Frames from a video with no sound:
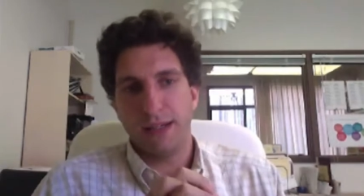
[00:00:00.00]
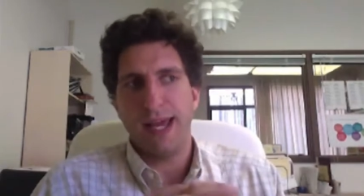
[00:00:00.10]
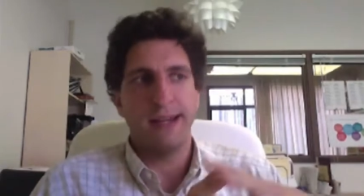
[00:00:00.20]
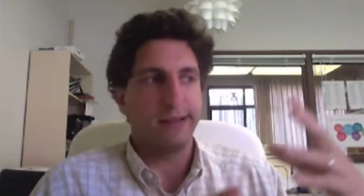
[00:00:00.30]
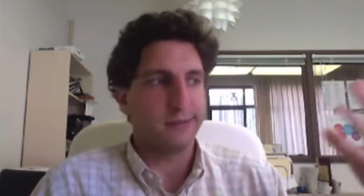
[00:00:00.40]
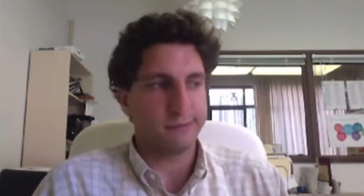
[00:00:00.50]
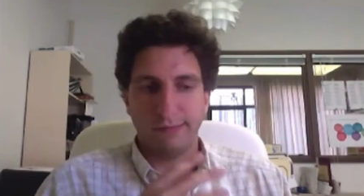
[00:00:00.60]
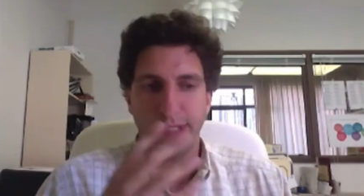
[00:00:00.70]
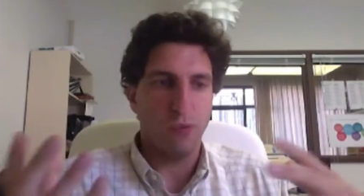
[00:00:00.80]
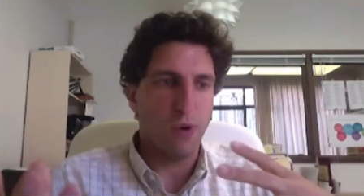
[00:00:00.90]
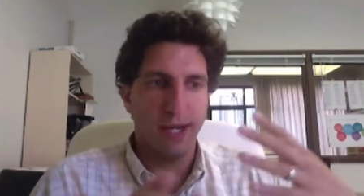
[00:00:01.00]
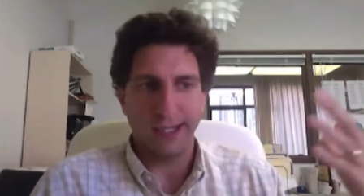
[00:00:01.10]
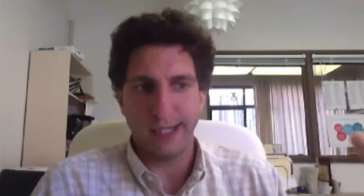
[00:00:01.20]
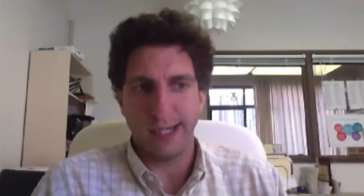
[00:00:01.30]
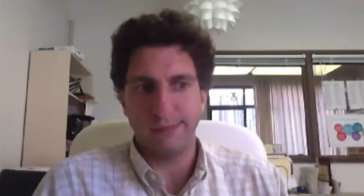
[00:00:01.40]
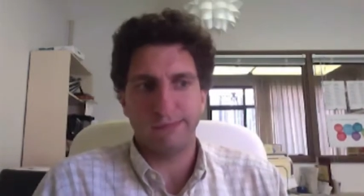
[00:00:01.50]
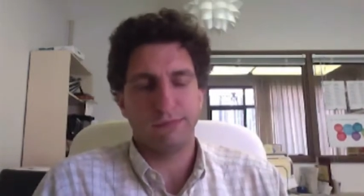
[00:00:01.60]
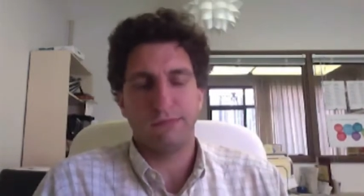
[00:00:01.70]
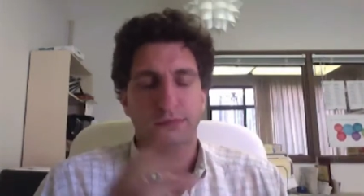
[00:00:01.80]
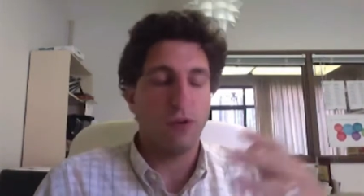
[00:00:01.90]
and wanting to
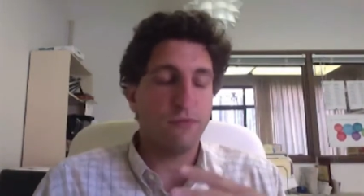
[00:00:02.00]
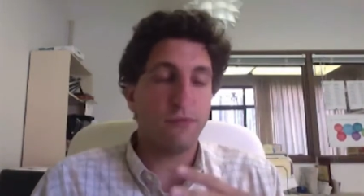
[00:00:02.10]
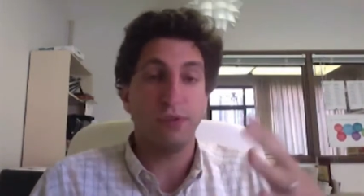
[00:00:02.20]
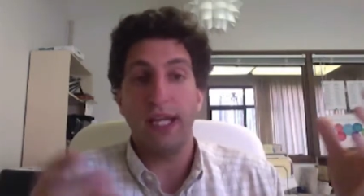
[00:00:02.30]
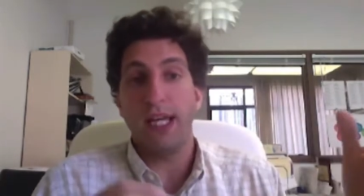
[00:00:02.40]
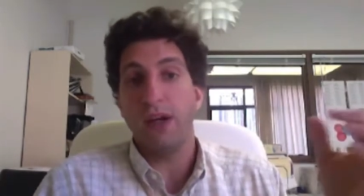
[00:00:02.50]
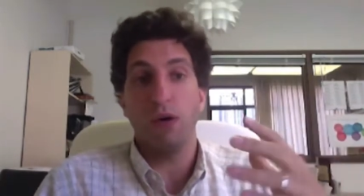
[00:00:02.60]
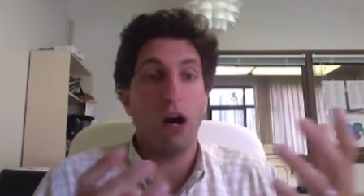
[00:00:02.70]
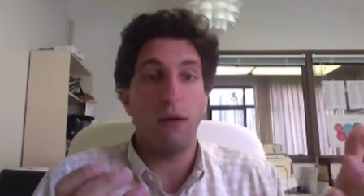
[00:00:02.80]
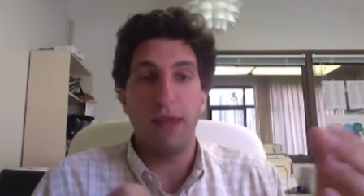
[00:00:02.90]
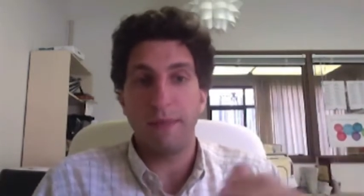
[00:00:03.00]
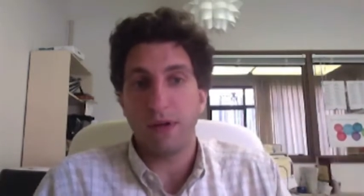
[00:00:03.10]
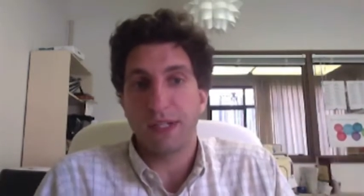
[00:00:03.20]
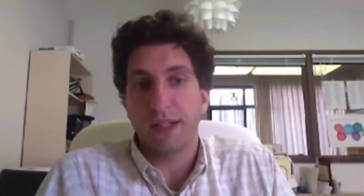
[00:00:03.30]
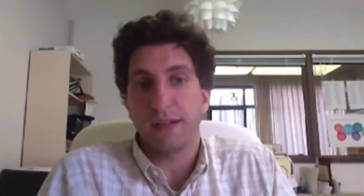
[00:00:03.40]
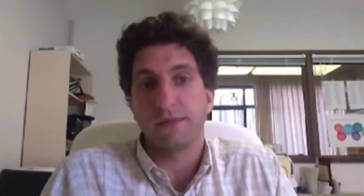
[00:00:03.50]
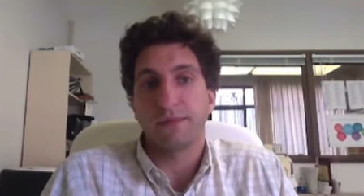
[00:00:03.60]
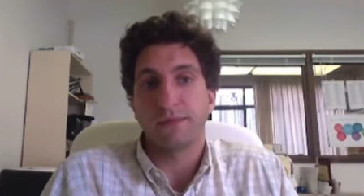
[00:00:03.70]
flee or harm that person.